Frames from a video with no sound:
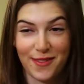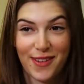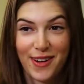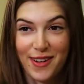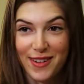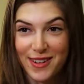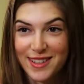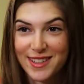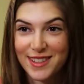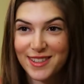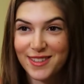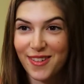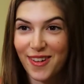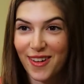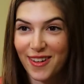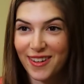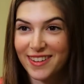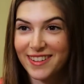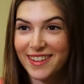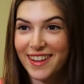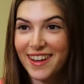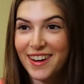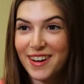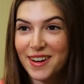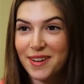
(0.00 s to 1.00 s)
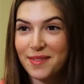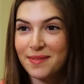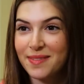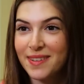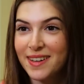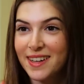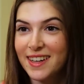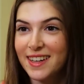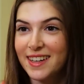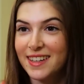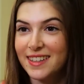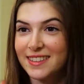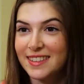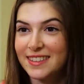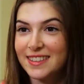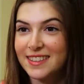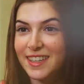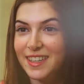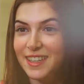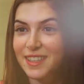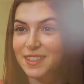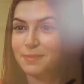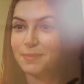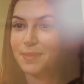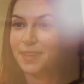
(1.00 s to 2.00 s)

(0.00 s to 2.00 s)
very strong alarm that tells